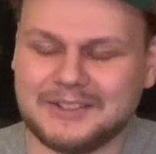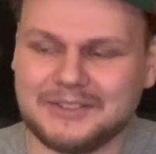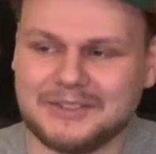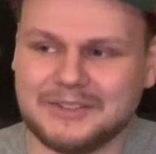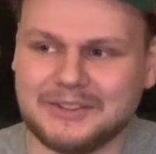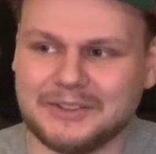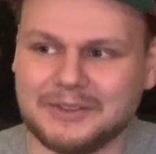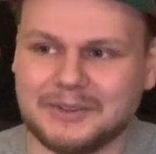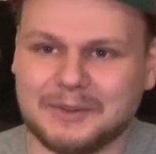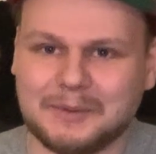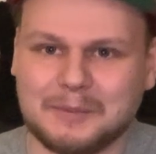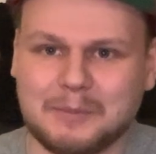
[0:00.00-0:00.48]

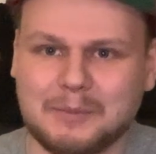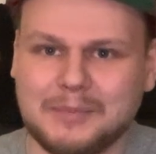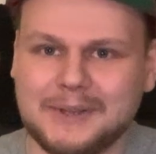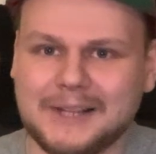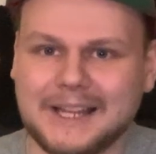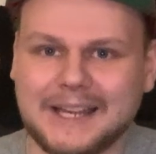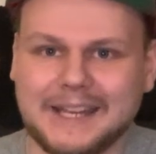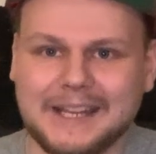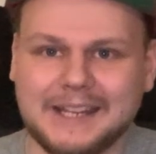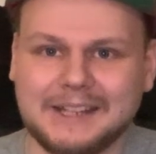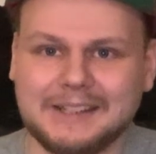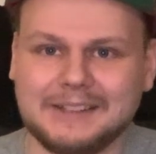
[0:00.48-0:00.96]
just
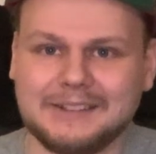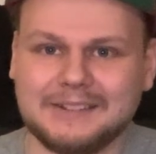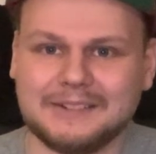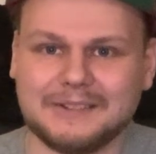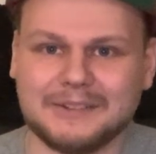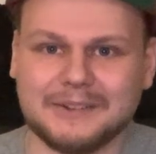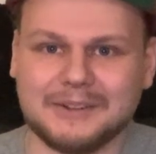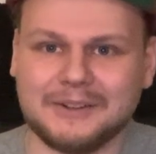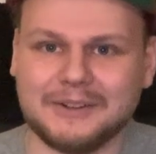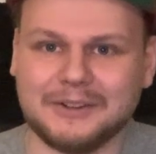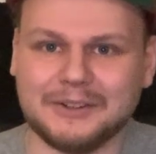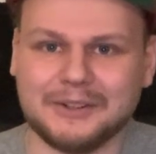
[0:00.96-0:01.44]
playing
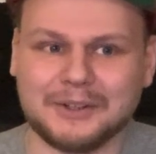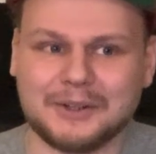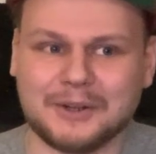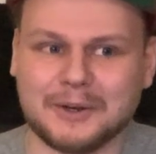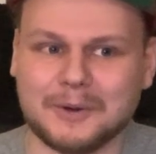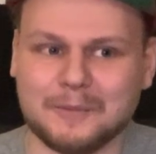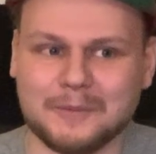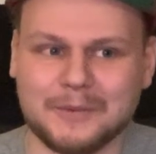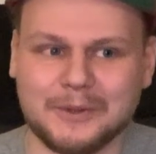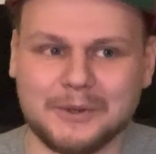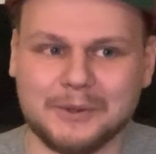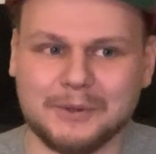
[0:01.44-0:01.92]
on a
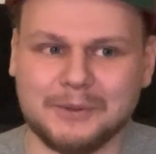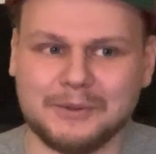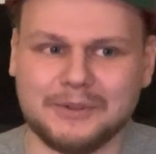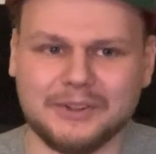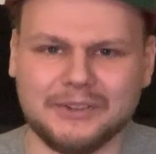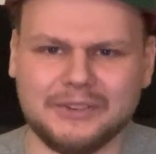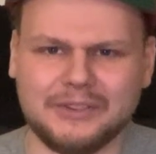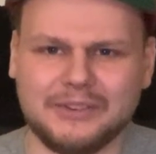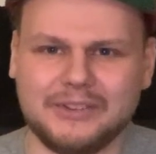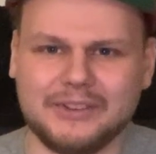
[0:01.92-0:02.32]
computer